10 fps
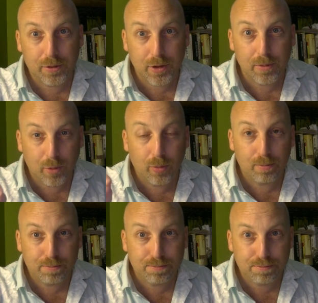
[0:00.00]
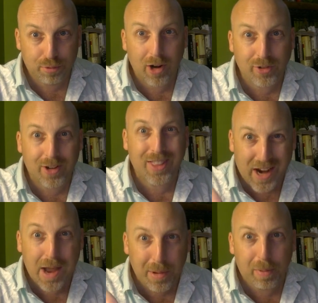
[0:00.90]
the project that
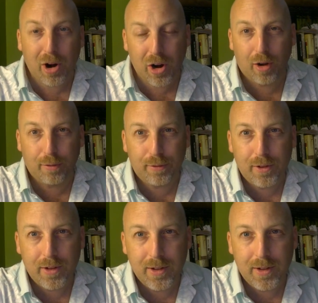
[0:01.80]
I'm a part of,